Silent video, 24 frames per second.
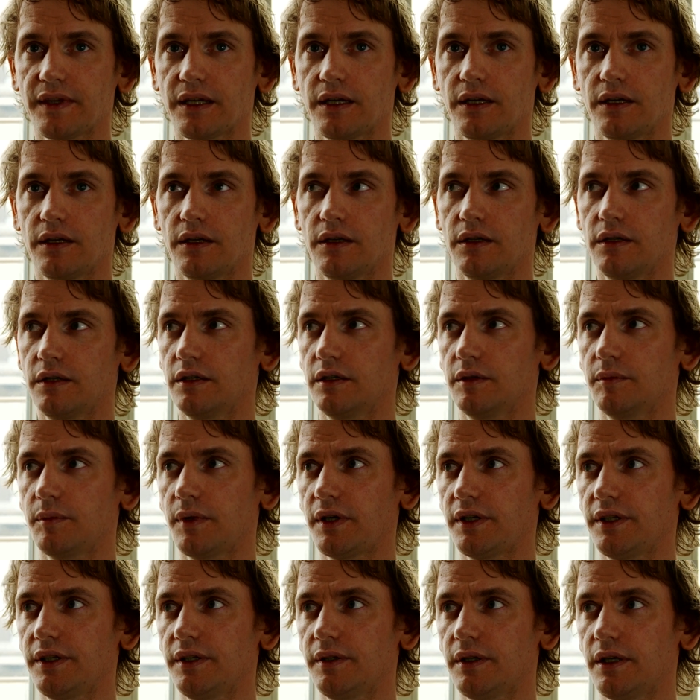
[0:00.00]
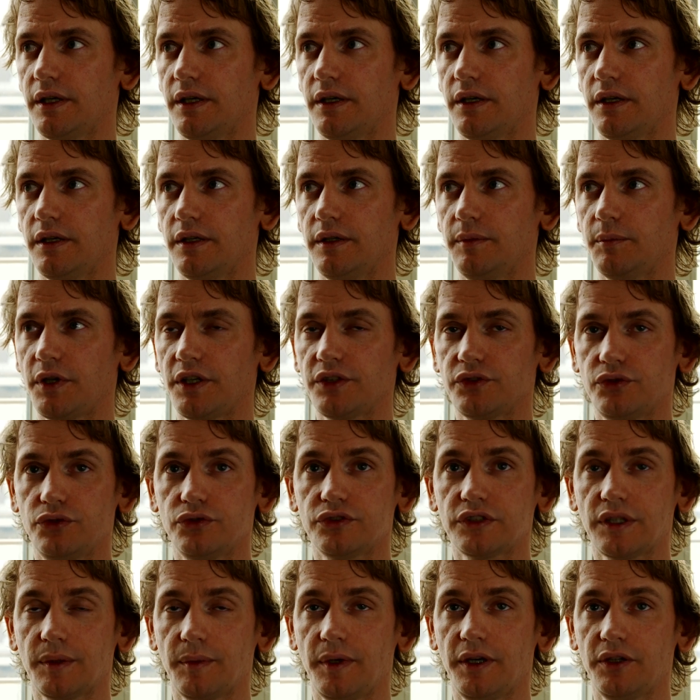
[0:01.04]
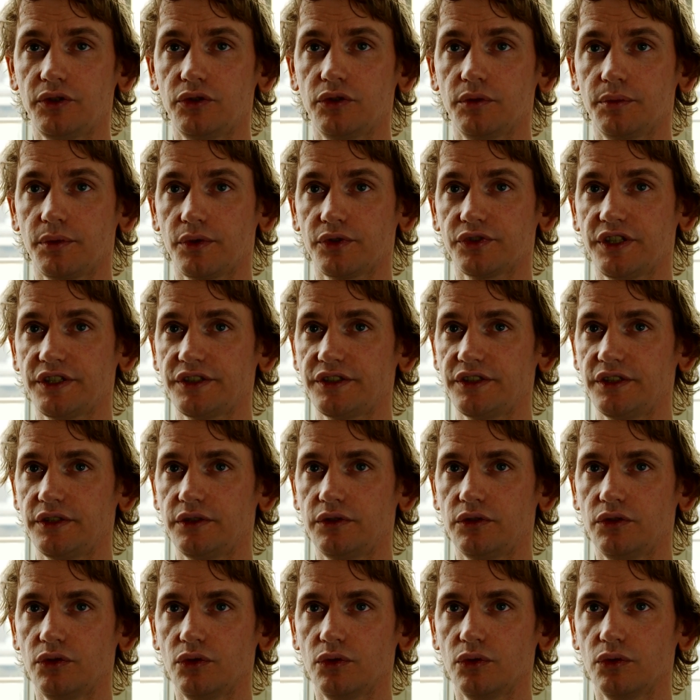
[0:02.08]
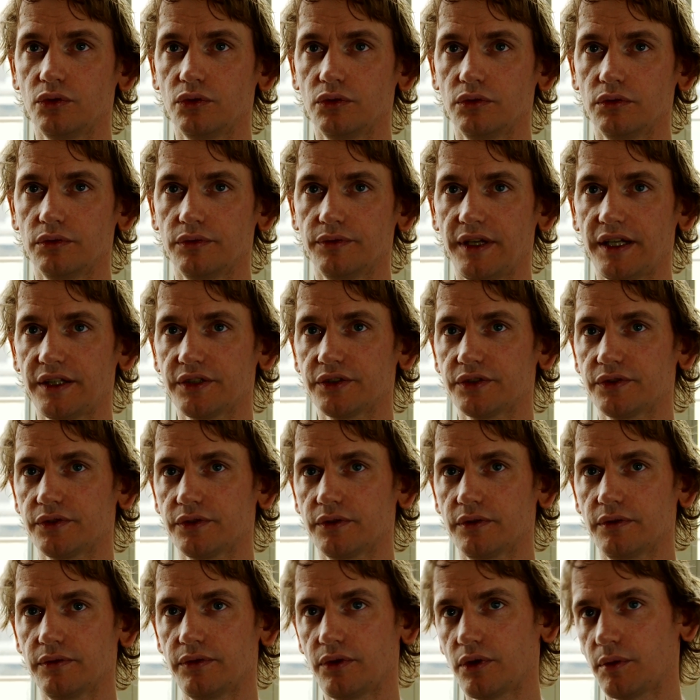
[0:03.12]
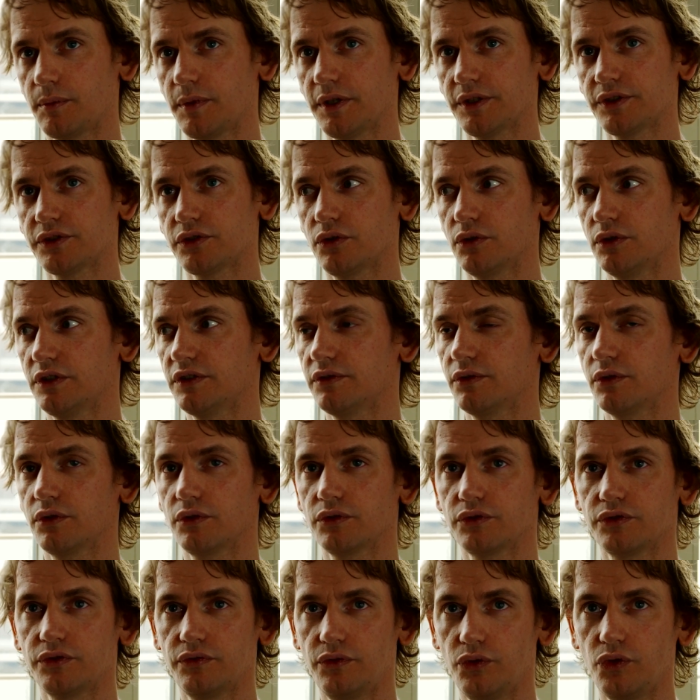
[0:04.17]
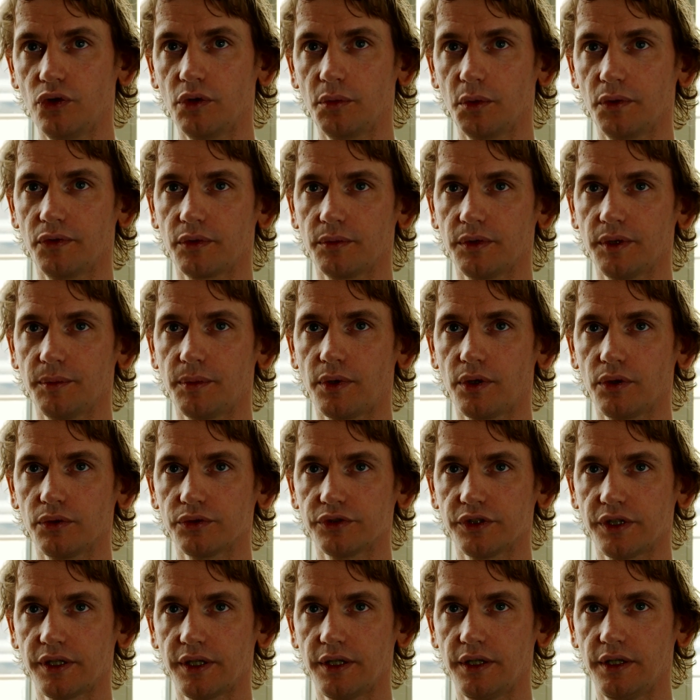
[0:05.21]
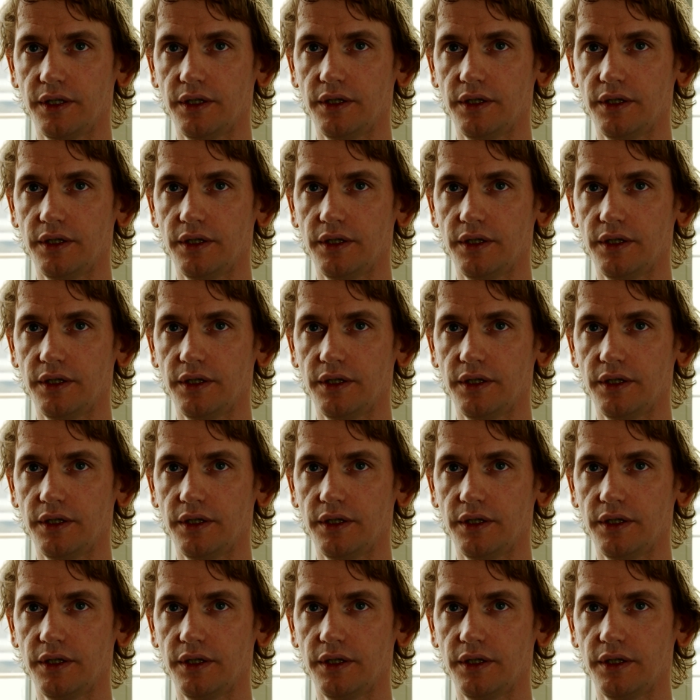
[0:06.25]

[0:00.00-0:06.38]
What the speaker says: my system had to process it to Flash format, so it was viewable from the browser.